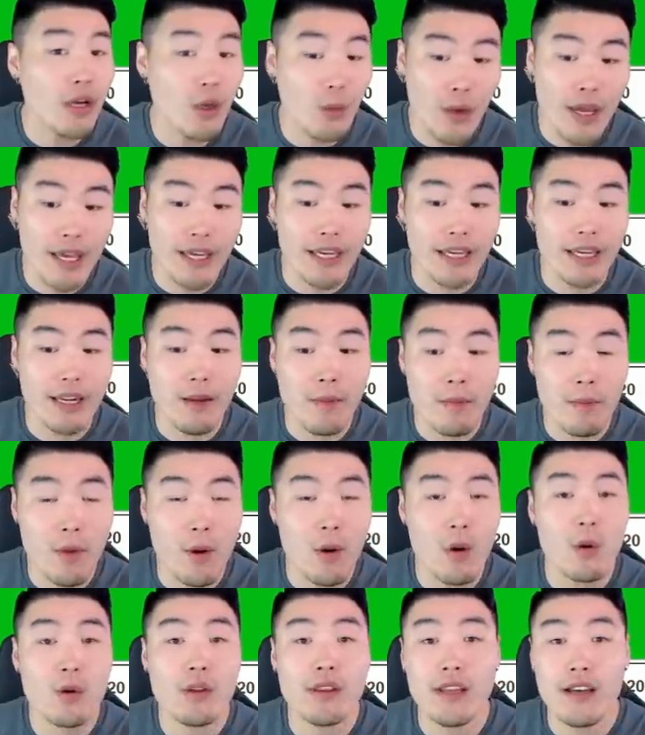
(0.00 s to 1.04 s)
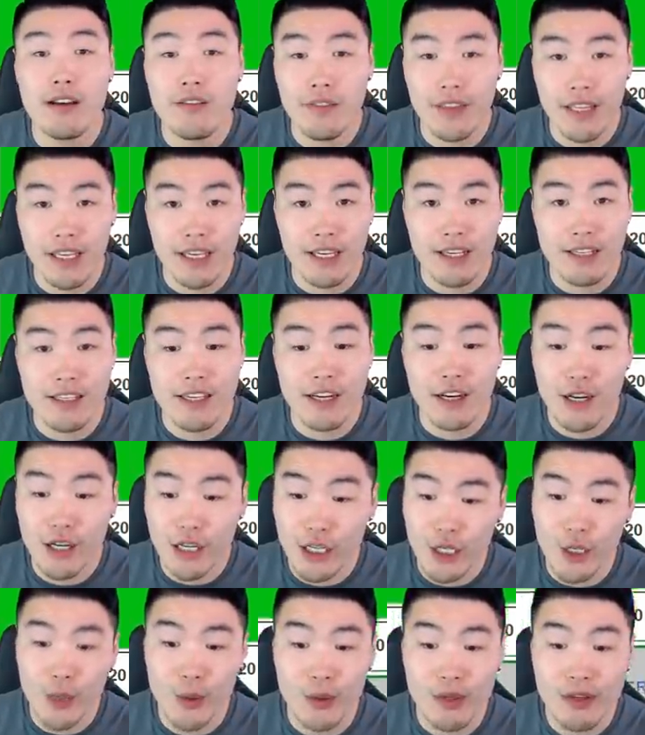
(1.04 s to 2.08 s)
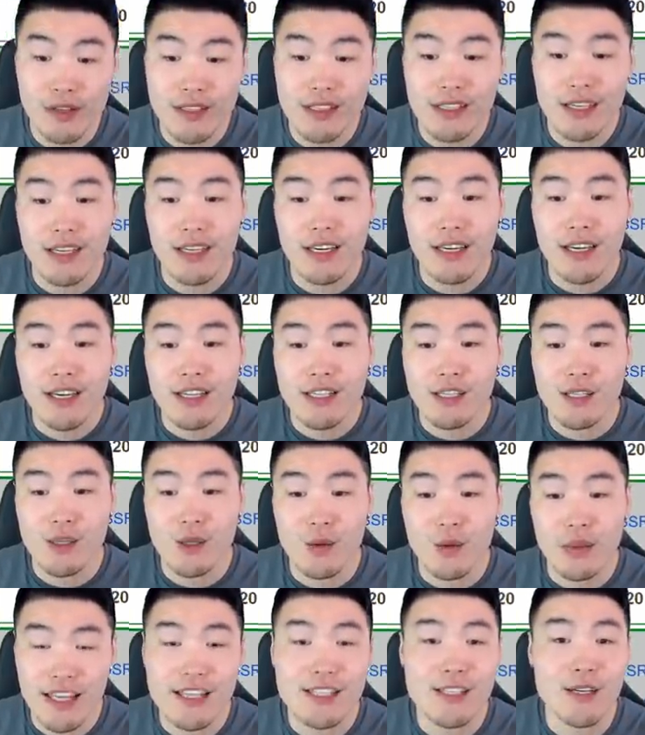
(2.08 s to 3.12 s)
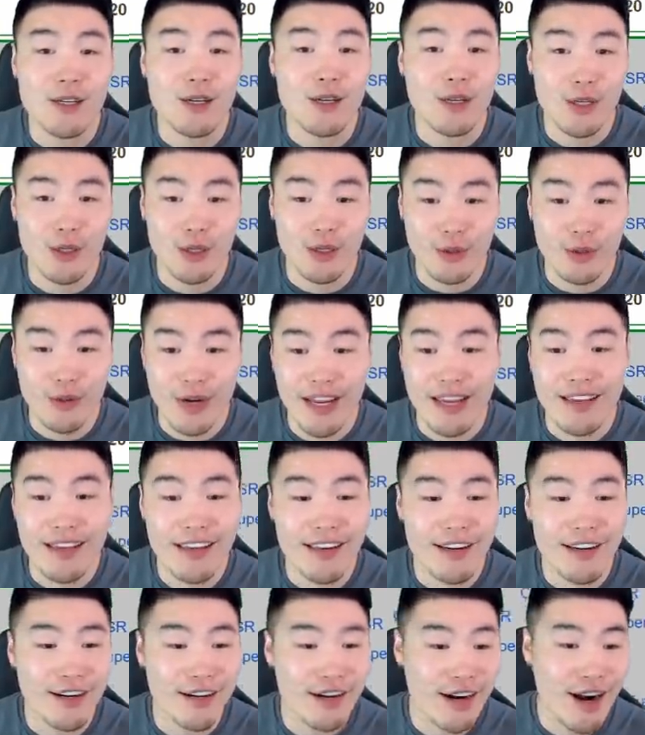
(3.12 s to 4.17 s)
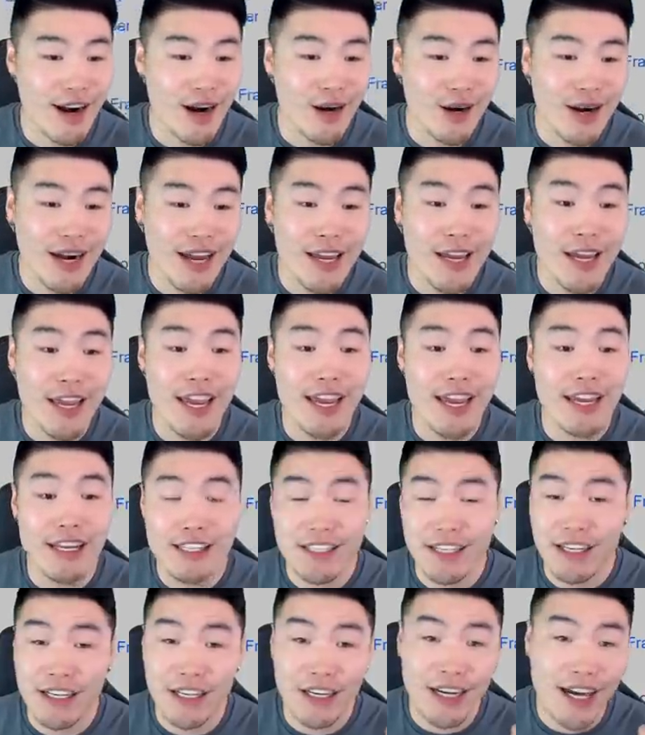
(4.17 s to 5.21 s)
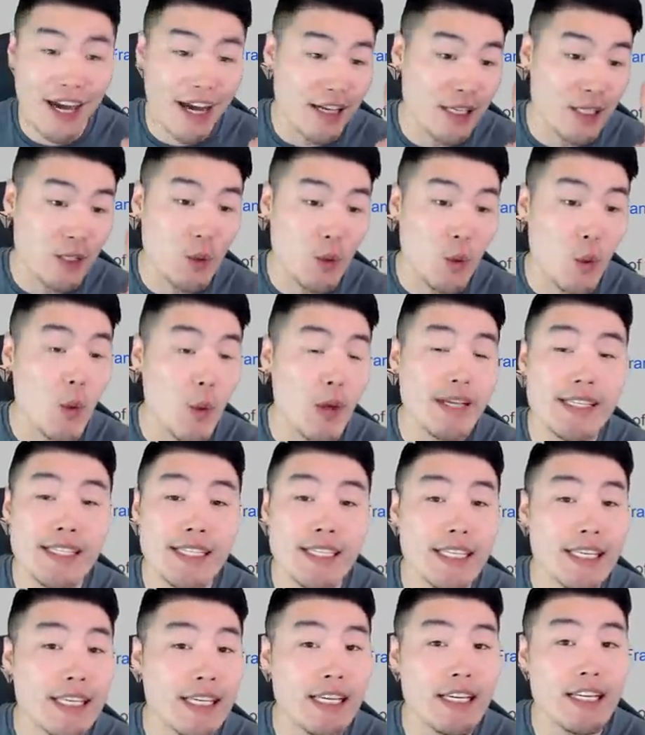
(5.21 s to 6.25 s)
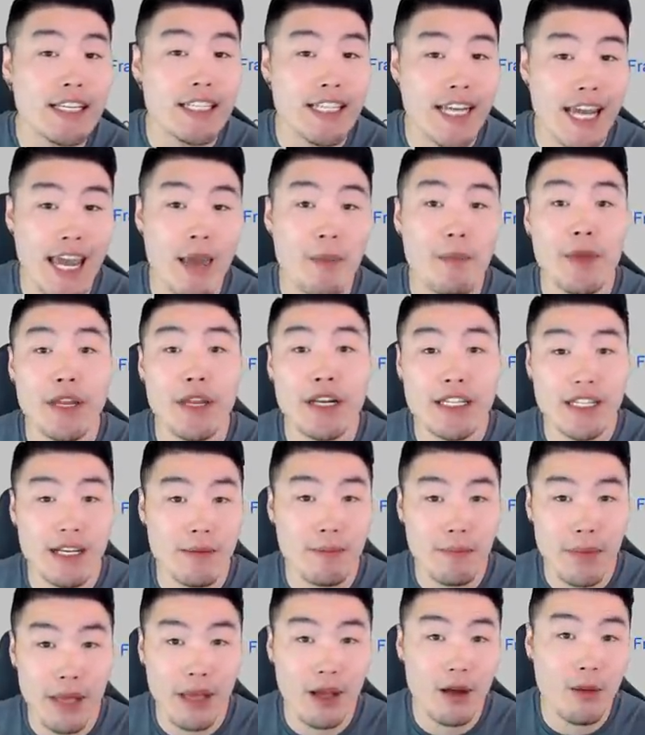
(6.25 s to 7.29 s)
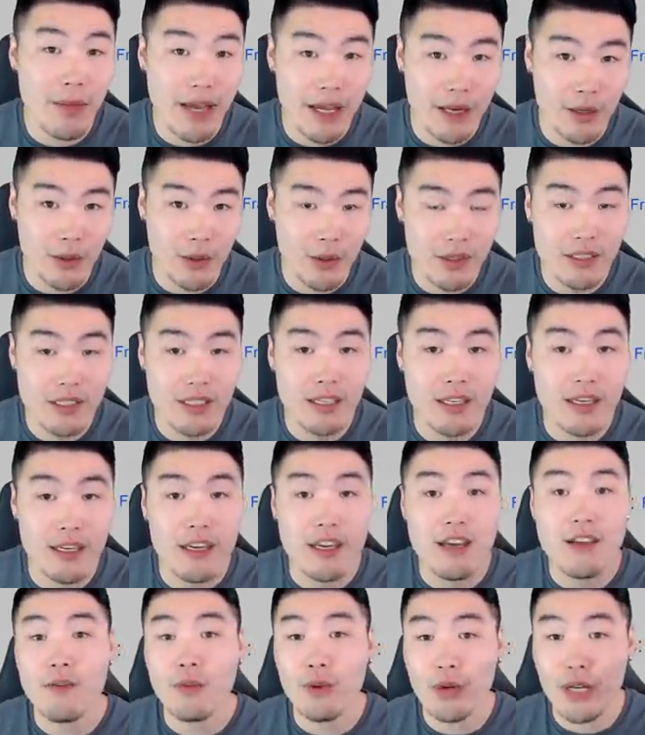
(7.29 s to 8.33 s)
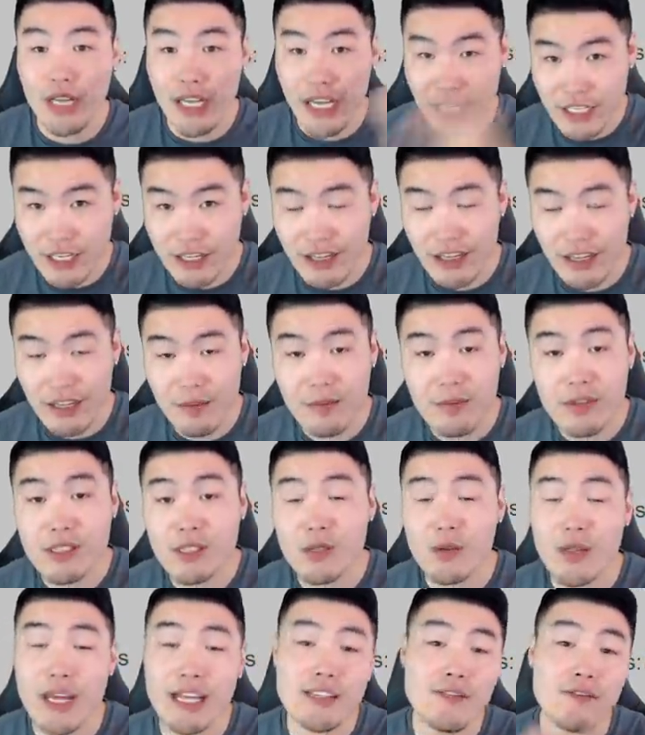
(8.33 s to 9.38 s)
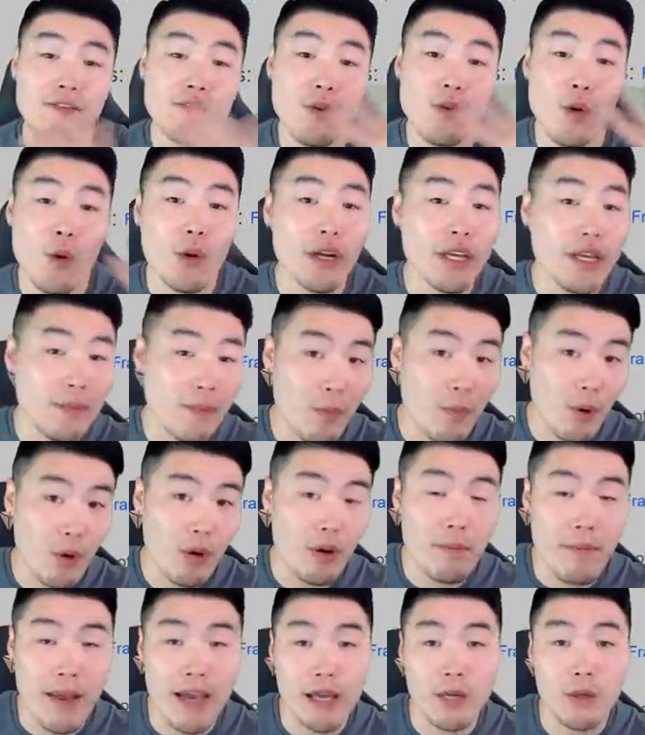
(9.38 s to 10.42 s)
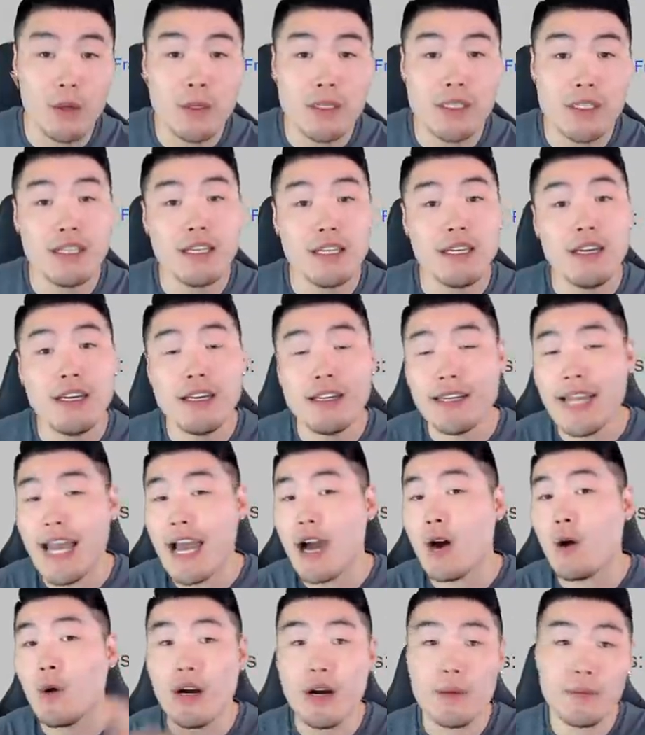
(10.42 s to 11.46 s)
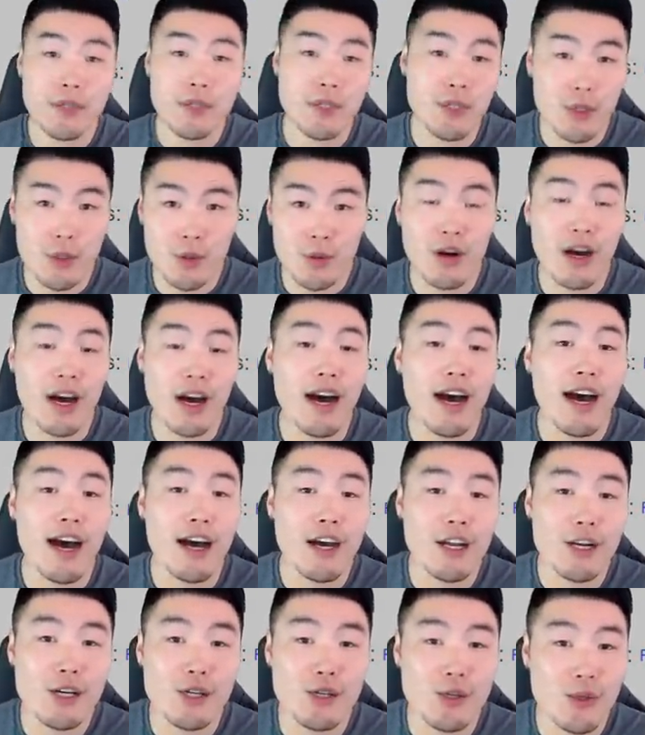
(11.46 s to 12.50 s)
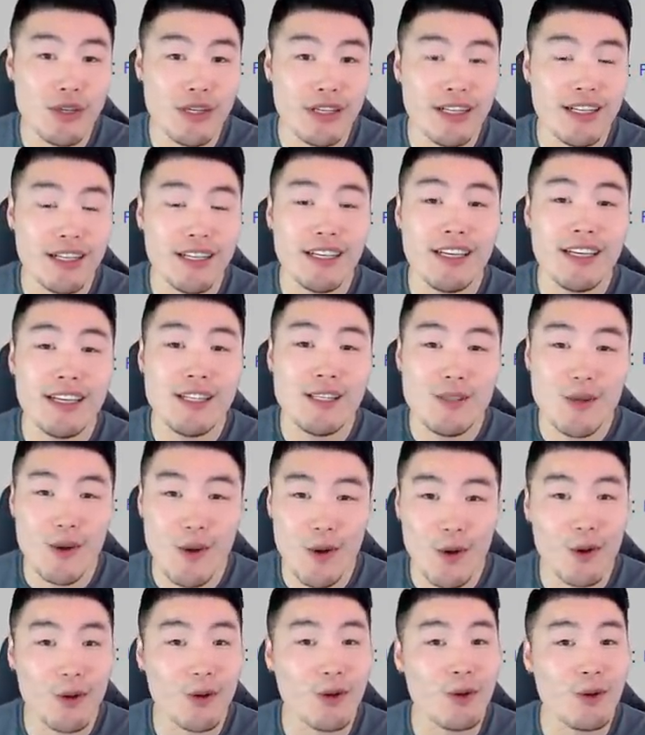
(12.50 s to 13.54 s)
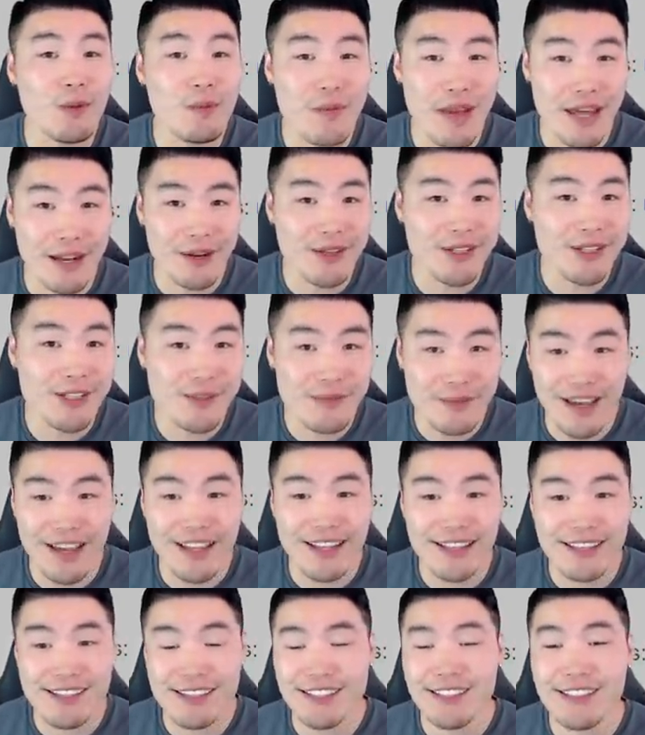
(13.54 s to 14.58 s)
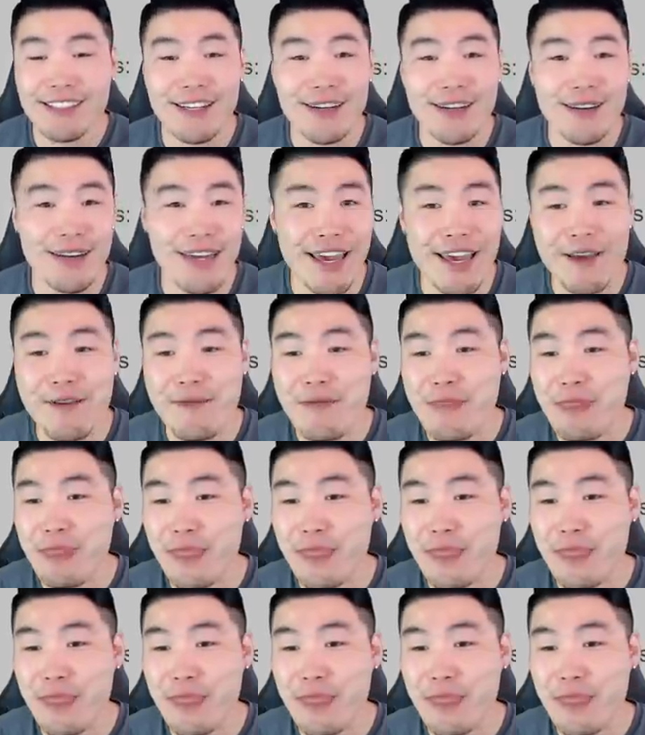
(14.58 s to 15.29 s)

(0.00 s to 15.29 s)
awaken both of these Hercules to this Hercule right here, alright? And it's going to cost 20 championship belt medals for each of them, so that's 40 more medals. Now we're up to 100 total medals spent, okay?